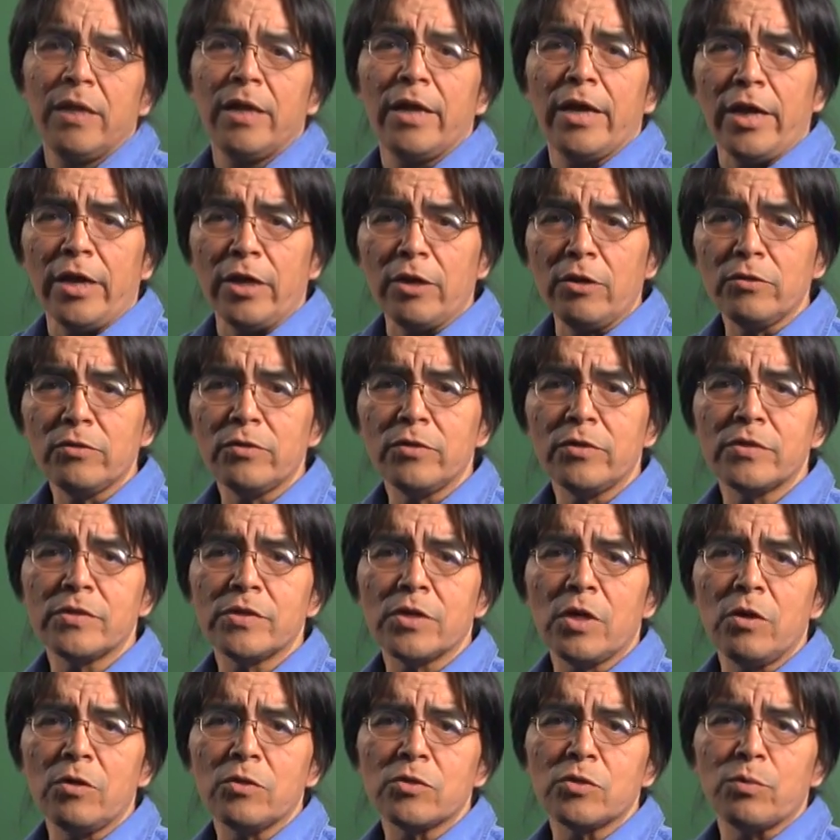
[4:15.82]
Elders
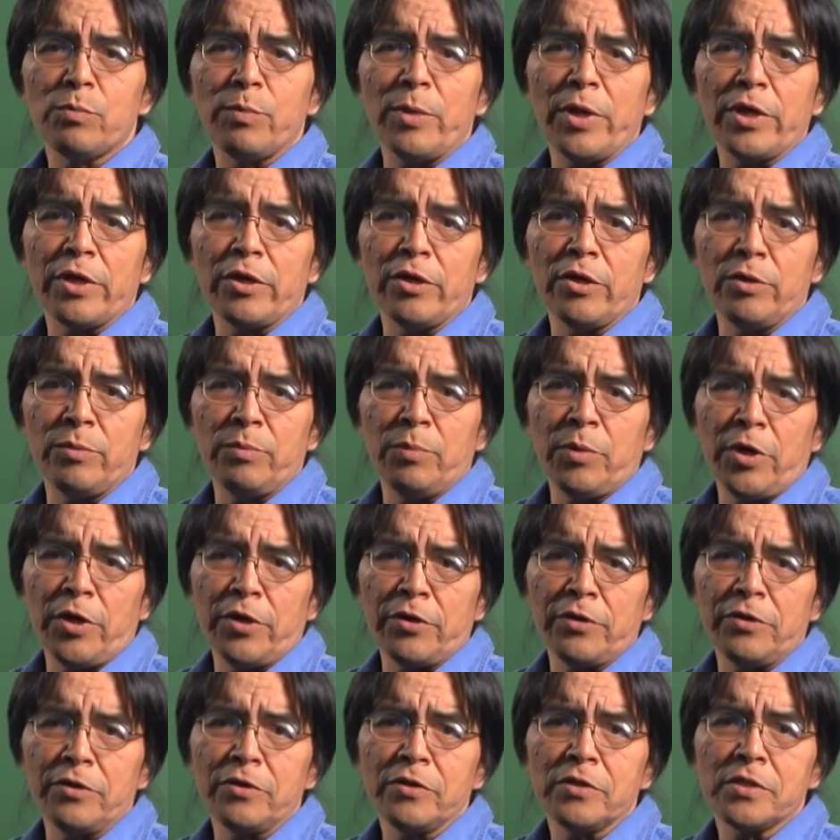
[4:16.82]
also make good
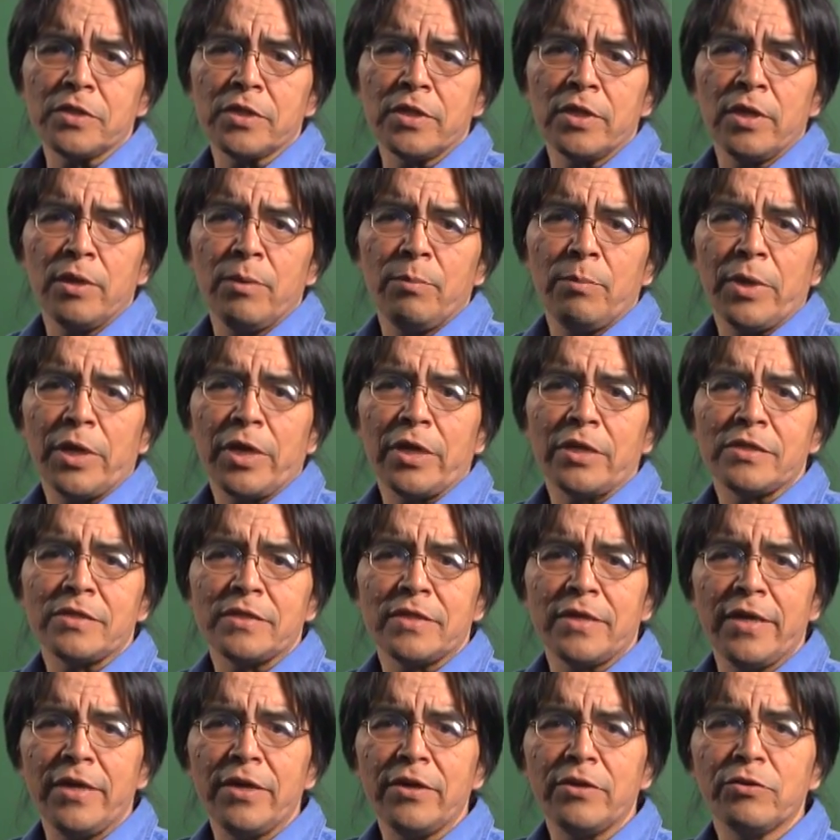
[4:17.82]
partners because
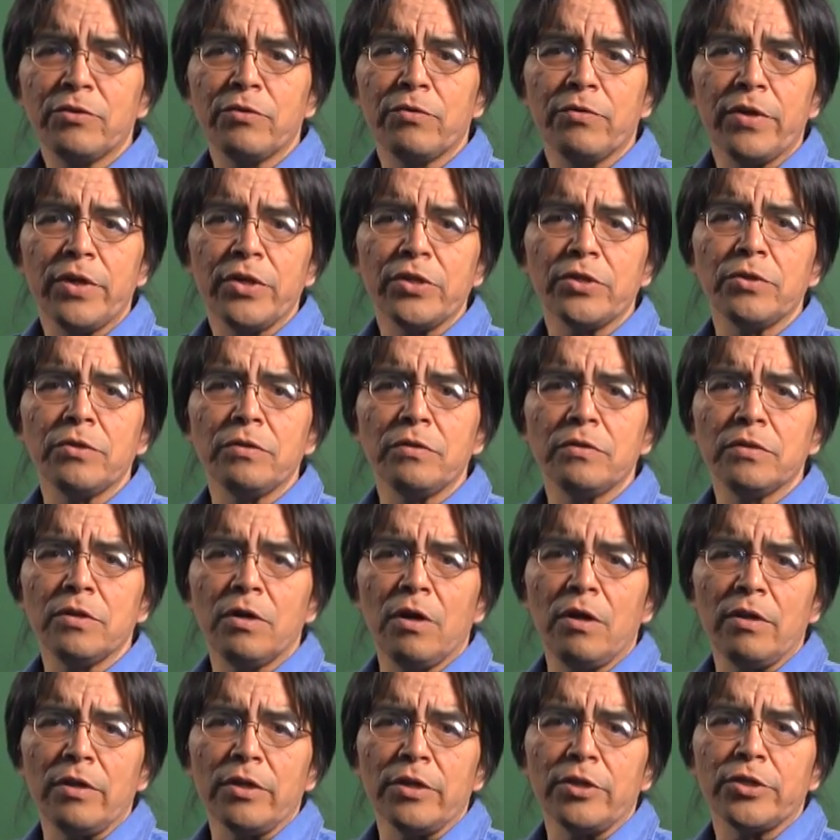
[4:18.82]
their traditional
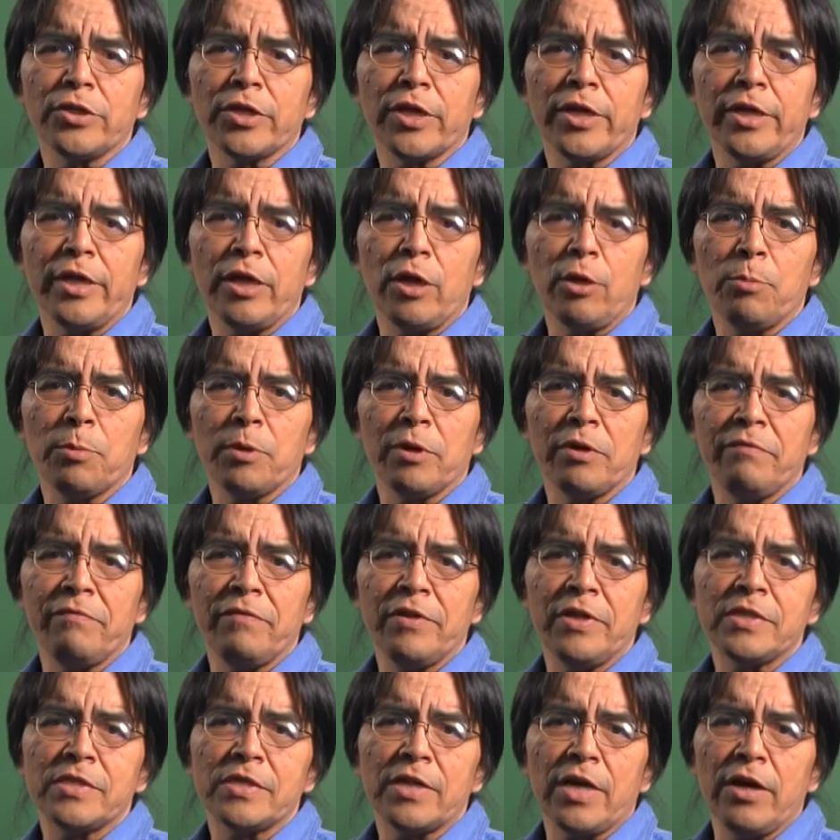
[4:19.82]
knowledge can help
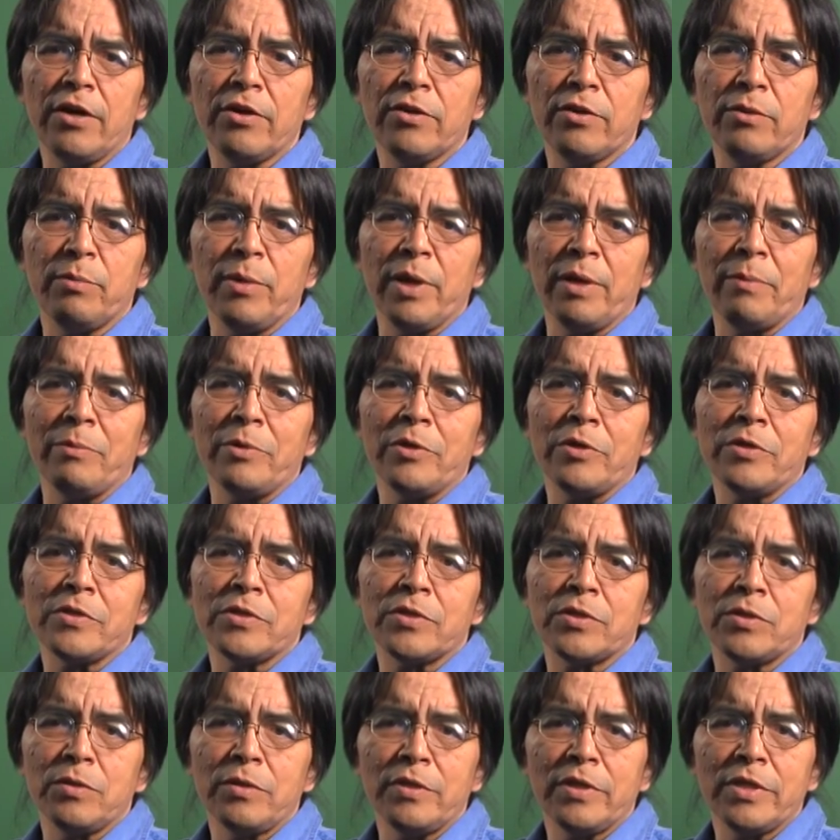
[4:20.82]
convince other members
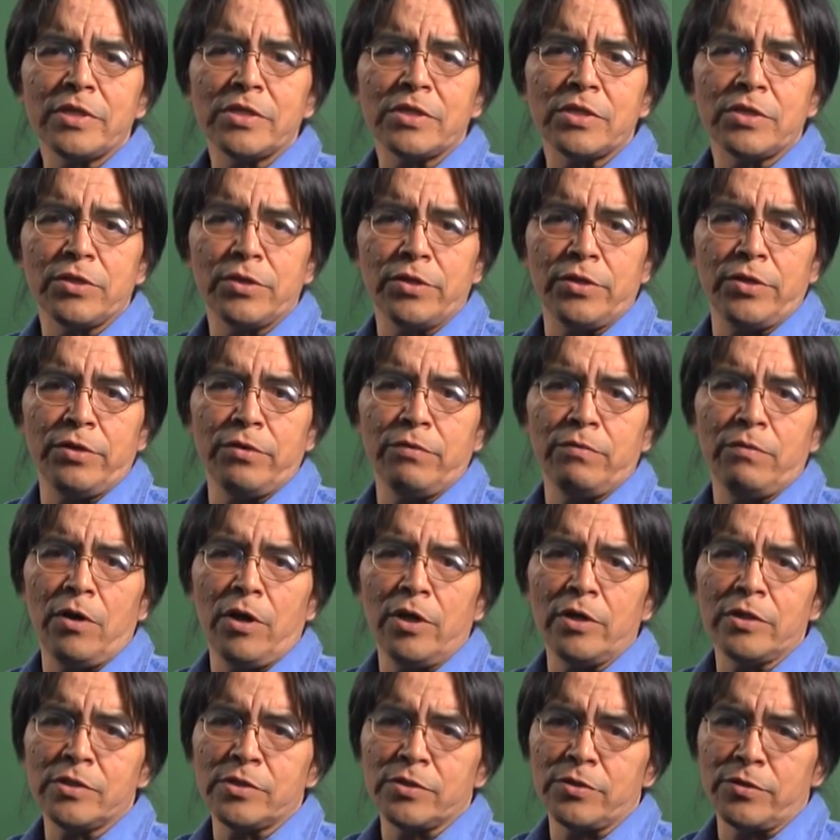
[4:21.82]
to listen to you
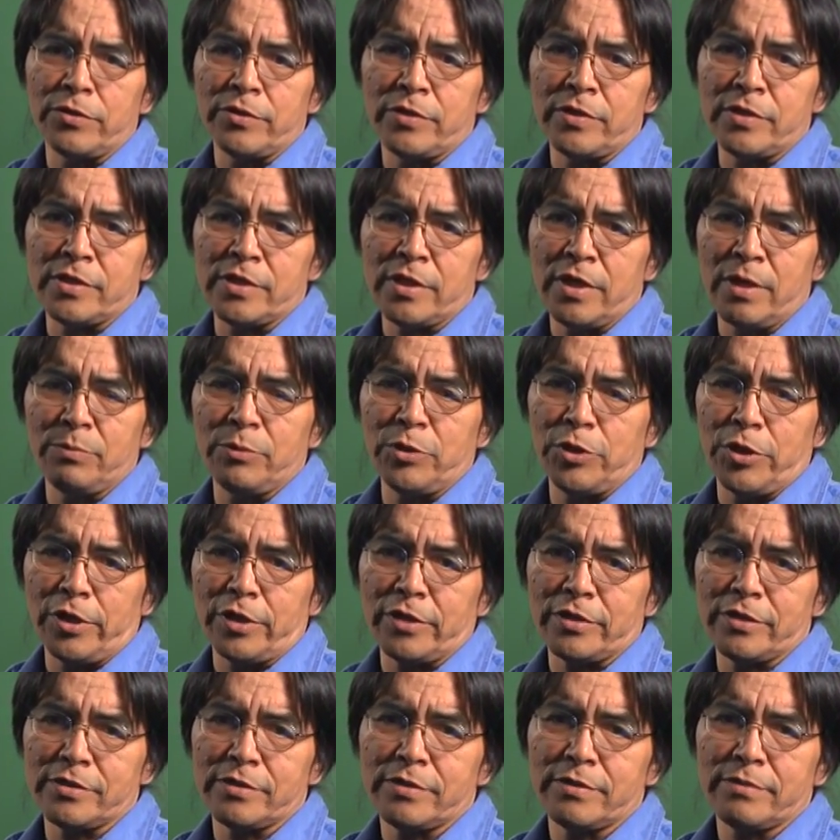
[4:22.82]
on certain
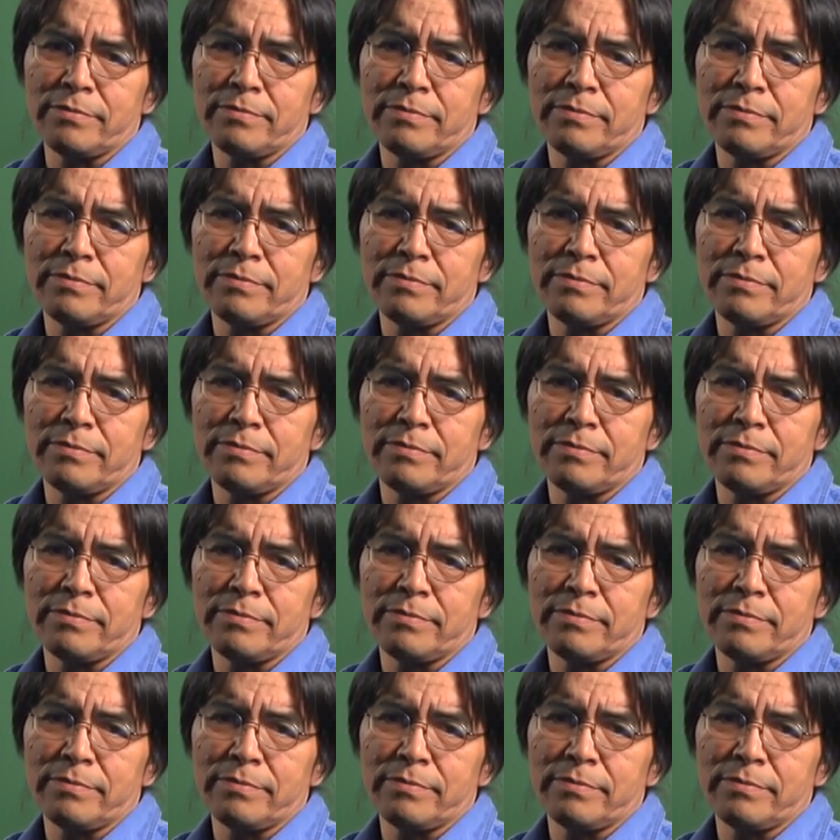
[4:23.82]
subjects.